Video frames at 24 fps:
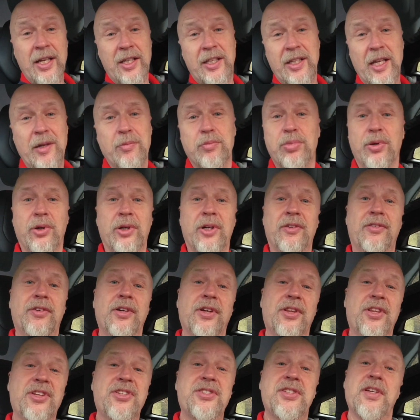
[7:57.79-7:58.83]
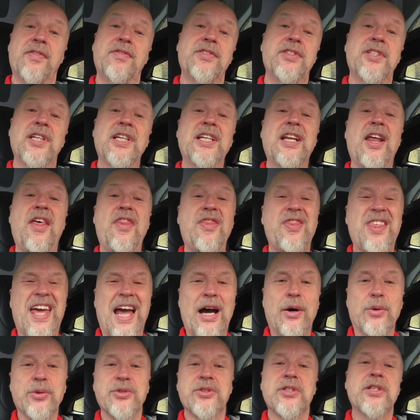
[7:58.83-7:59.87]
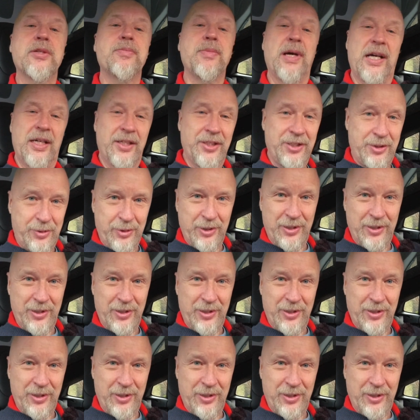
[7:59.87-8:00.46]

then put a further £17,000